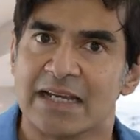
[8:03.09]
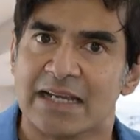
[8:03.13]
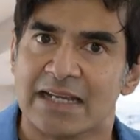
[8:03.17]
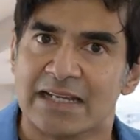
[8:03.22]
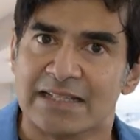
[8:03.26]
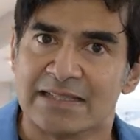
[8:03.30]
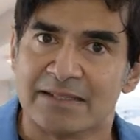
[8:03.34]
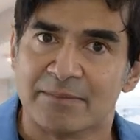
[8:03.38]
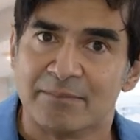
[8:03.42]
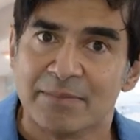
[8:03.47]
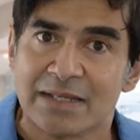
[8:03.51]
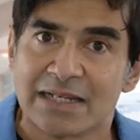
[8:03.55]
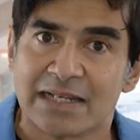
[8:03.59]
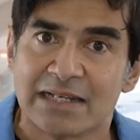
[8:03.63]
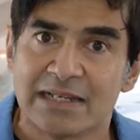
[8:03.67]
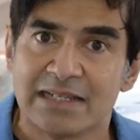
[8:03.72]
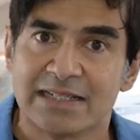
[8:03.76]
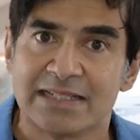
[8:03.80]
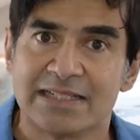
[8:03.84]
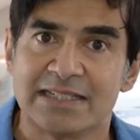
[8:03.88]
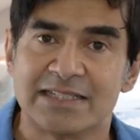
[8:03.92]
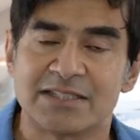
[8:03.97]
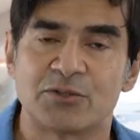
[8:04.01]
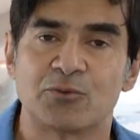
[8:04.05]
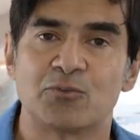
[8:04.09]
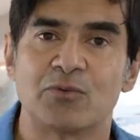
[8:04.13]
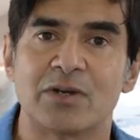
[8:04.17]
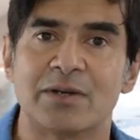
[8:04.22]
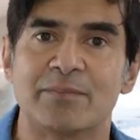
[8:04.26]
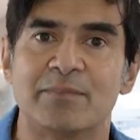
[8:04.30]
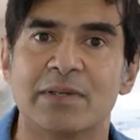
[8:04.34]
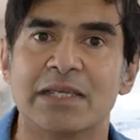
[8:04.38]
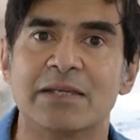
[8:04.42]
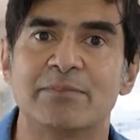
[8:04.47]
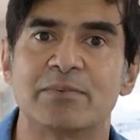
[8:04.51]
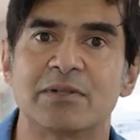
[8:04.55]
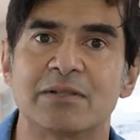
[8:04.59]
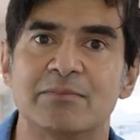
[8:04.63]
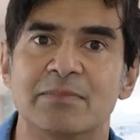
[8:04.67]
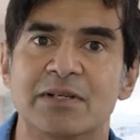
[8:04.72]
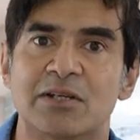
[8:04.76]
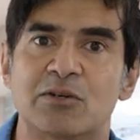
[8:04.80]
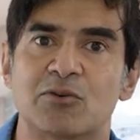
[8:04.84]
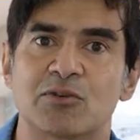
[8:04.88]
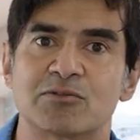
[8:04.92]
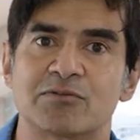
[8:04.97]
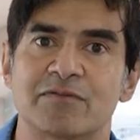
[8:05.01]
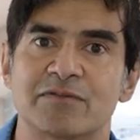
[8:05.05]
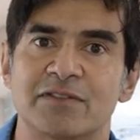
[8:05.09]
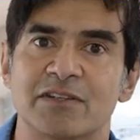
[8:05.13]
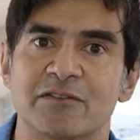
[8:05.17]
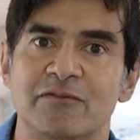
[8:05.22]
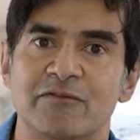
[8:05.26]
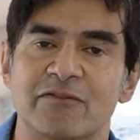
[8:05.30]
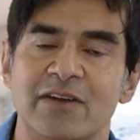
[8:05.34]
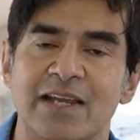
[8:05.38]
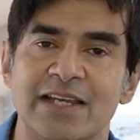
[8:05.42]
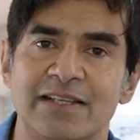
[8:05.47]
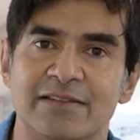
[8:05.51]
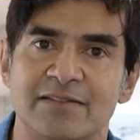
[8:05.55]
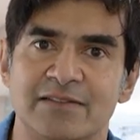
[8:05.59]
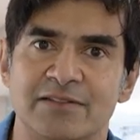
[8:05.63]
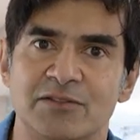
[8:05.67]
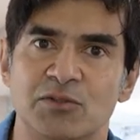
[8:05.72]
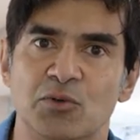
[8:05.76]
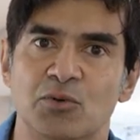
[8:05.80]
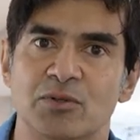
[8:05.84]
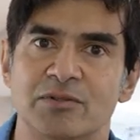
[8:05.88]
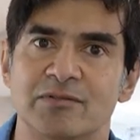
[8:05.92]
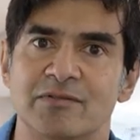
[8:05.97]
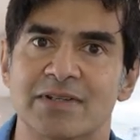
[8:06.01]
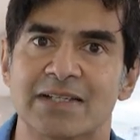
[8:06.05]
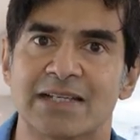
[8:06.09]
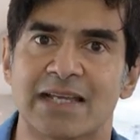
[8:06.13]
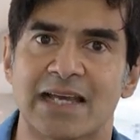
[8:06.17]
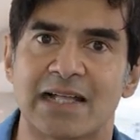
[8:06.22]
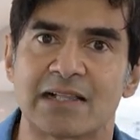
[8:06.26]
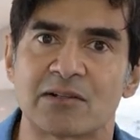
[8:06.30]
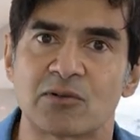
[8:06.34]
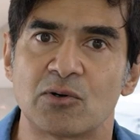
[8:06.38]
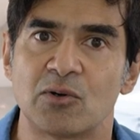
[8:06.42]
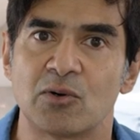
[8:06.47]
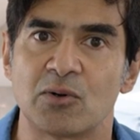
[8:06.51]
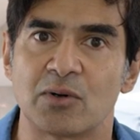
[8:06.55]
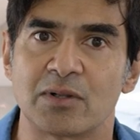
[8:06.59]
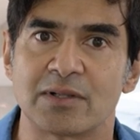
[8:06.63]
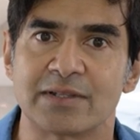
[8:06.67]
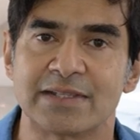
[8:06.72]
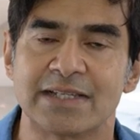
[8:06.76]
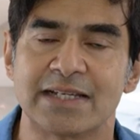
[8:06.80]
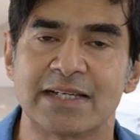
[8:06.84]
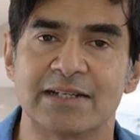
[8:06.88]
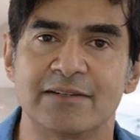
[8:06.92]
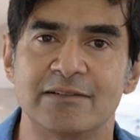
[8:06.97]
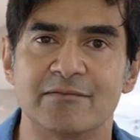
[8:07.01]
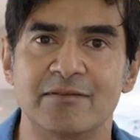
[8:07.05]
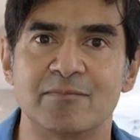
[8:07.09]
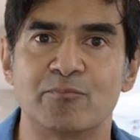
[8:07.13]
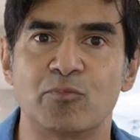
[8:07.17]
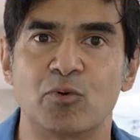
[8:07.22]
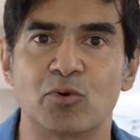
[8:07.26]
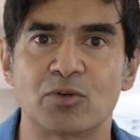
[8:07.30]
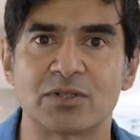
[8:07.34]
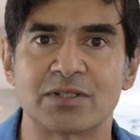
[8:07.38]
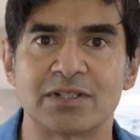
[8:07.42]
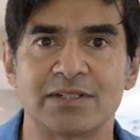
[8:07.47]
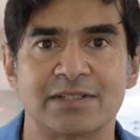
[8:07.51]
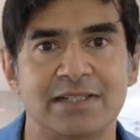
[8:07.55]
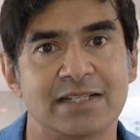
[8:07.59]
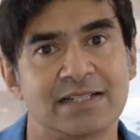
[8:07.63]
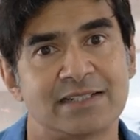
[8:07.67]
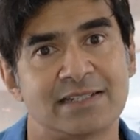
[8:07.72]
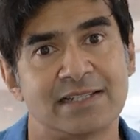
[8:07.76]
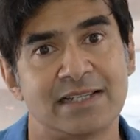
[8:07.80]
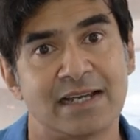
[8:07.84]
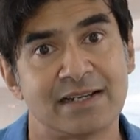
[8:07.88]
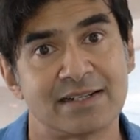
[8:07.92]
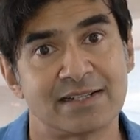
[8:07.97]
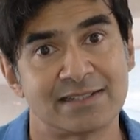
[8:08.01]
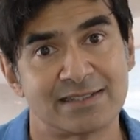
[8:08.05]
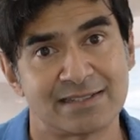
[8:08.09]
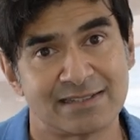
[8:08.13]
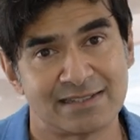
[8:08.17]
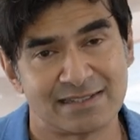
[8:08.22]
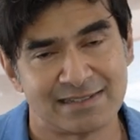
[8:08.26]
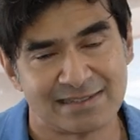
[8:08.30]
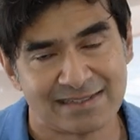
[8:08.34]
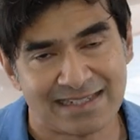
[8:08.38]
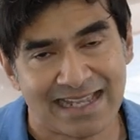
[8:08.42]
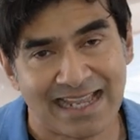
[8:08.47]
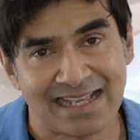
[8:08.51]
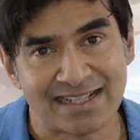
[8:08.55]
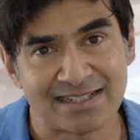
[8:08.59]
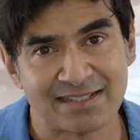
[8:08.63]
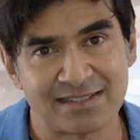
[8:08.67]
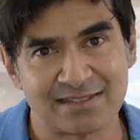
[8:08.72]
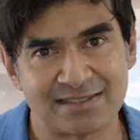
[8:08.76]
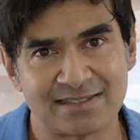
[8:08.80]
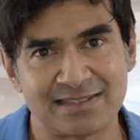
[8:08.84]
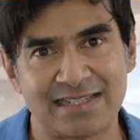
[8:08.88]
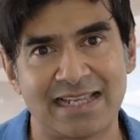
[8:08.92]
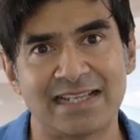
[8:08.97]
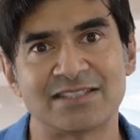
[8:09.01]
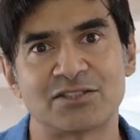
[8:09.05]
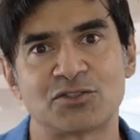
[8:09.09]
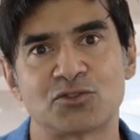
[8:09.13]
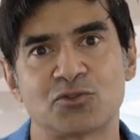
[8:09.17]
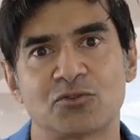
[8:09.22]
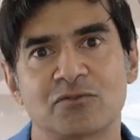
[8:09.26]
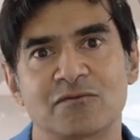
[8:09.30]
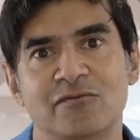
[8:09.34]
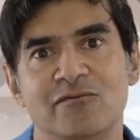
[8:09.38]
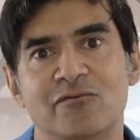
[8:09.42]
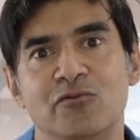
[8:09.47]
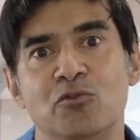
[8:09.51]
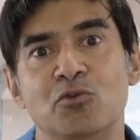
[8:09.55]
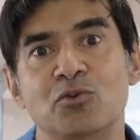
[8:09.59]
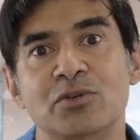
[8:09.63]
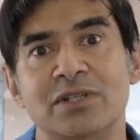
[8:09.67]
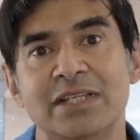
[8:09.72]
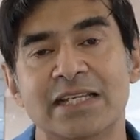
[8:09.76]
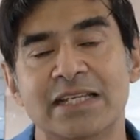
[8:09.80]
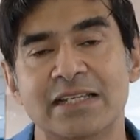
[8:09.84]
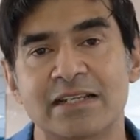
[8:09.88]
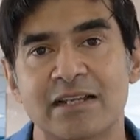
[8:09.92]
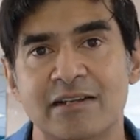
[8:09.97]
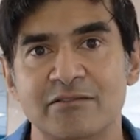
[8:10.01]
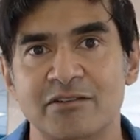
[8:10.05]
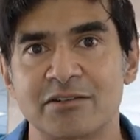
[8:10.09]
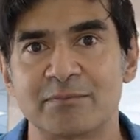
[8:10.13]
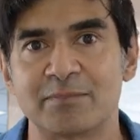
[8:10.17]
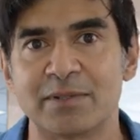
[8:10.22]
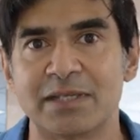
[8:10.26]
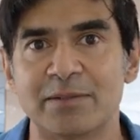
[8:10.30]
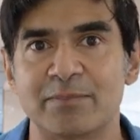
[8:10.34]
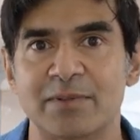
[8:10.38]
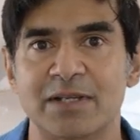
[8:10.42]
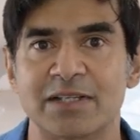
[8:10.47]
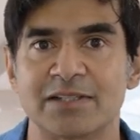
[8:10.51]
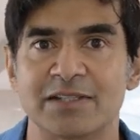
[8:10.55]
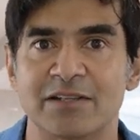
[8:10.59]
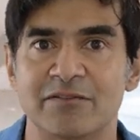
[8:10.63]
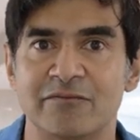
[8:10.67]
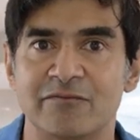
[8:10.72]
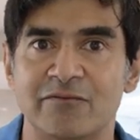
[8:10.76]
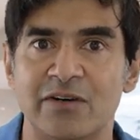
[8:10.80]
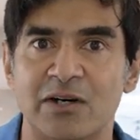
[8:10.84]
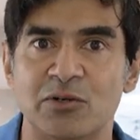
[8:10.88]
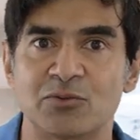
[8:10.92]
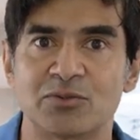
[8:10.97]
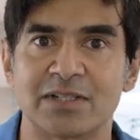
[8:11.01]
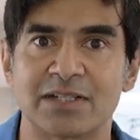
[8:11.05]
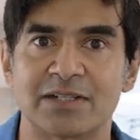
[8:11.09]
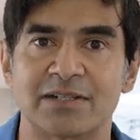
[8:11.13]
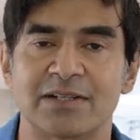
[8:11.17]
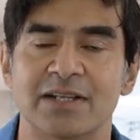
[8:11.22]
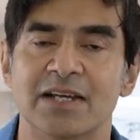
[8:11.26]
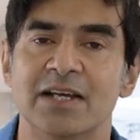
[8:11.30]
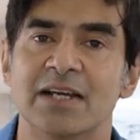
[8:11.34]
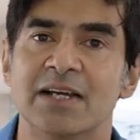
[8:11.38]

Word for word: In the Middle East, where people, because of their faith, don't drink alcohol, they had reported they'd done as te tests on 1,400 people and they found that